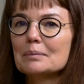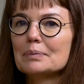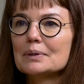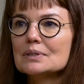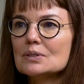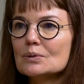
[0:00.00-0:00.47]

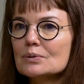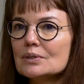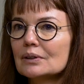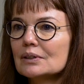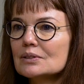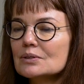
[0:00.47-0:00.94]
Business
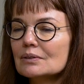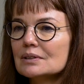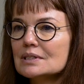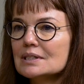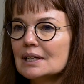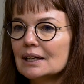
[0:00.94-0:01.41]
also needs to
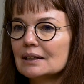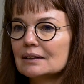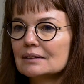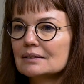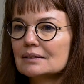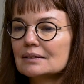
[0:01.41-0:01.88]

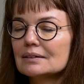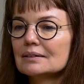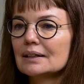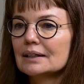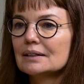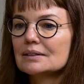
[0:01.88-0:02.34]
understand
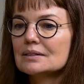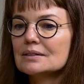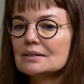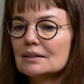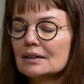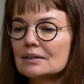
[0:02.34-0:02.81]
that
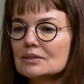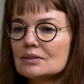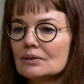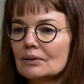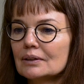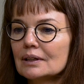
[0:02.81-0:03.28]
it's
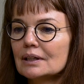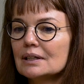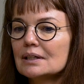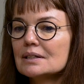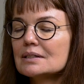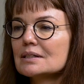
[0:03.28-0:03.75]
not an
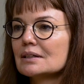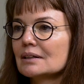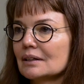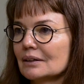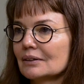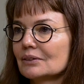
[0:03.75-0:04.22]
easy
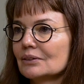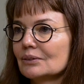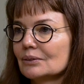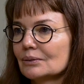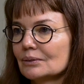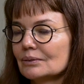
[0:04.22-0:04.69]
thing to
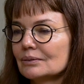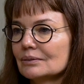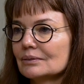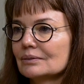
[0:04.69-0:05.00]
do.